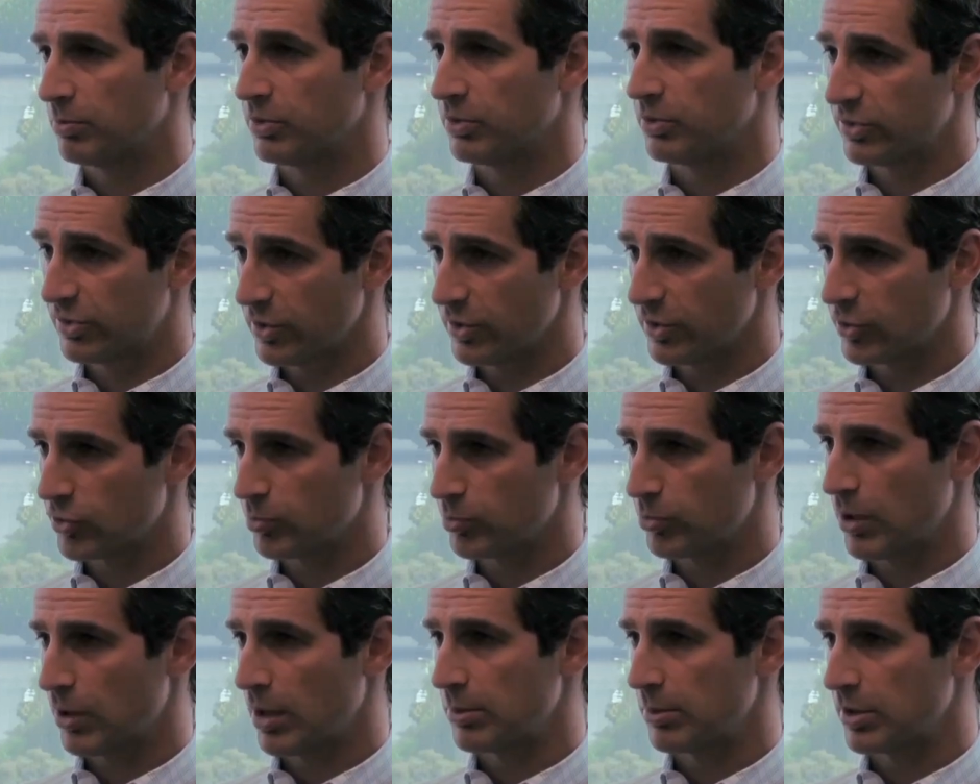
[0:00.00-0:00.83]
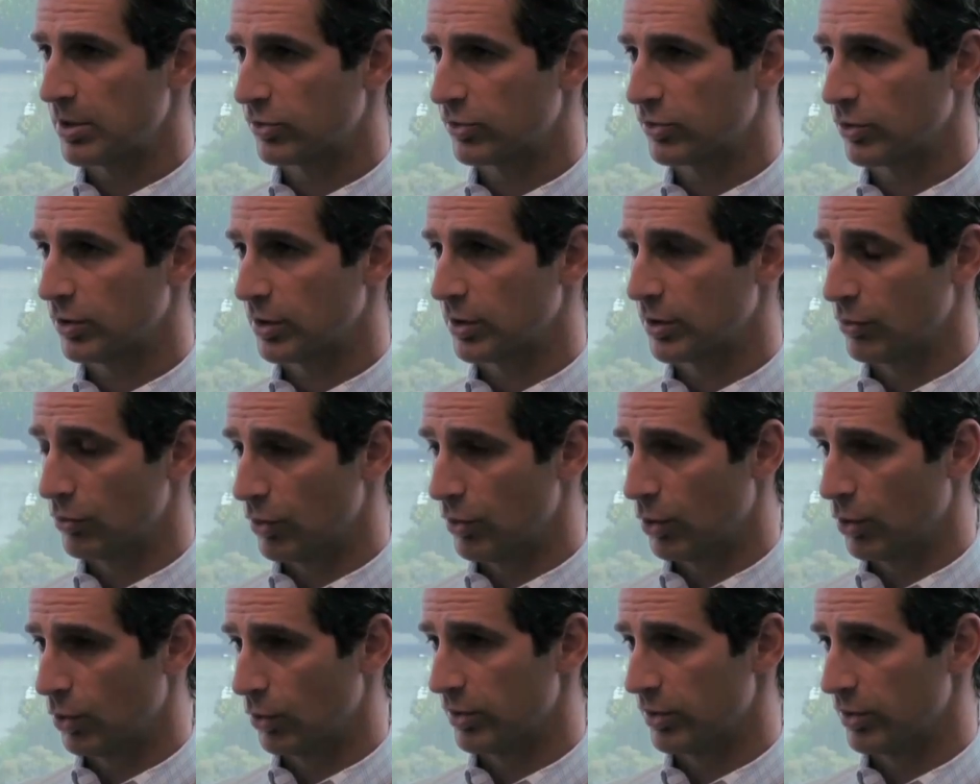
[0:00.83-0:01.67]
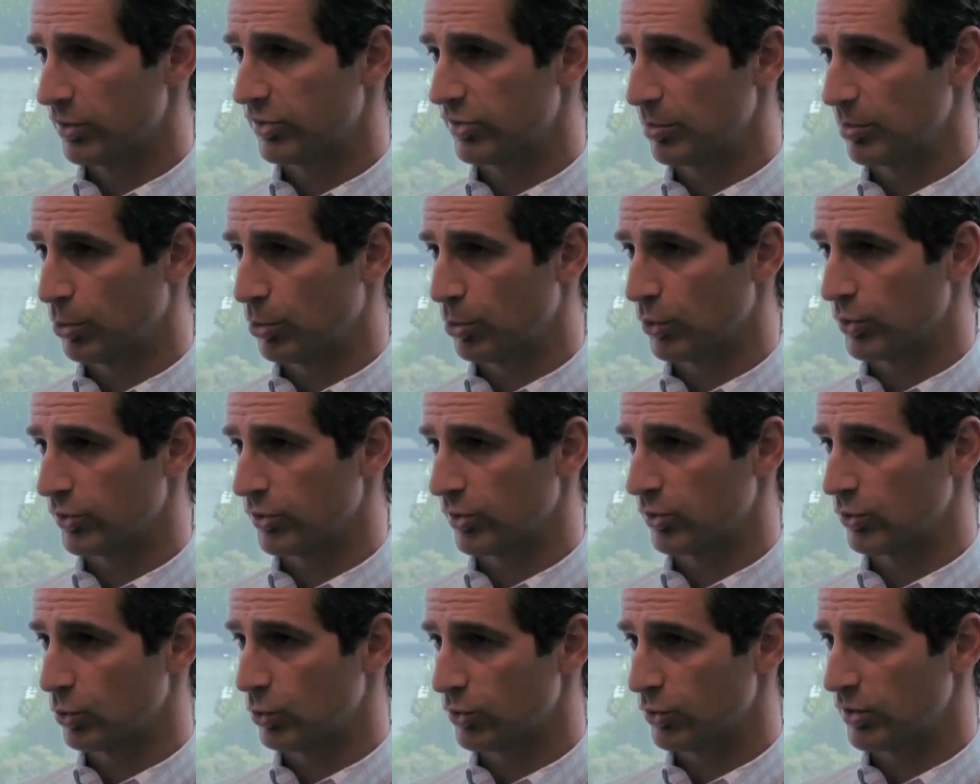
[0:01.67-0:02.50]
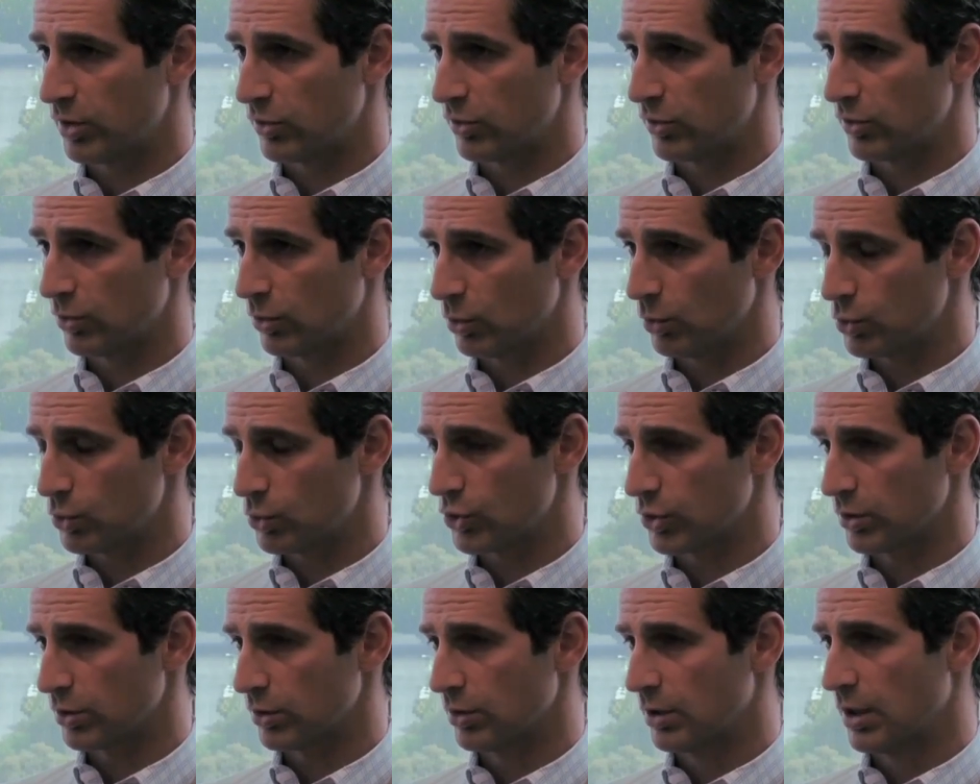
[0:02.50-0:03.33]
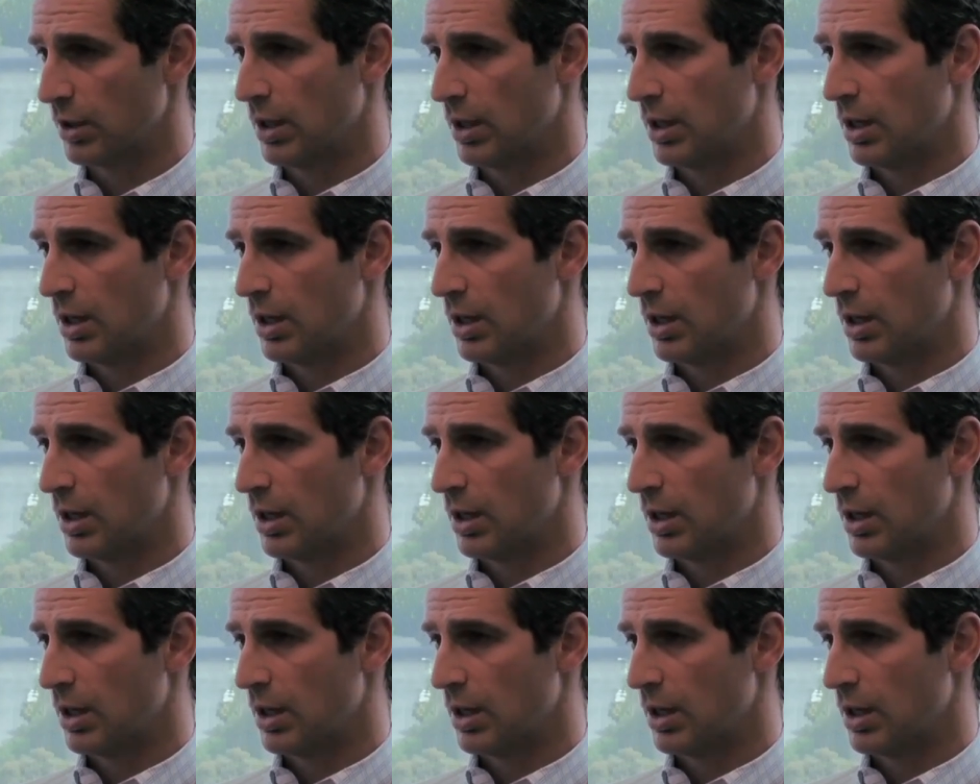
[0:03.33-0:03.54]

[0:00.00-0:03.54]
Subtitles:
sixth prime minister in a row that supports a two-state solution,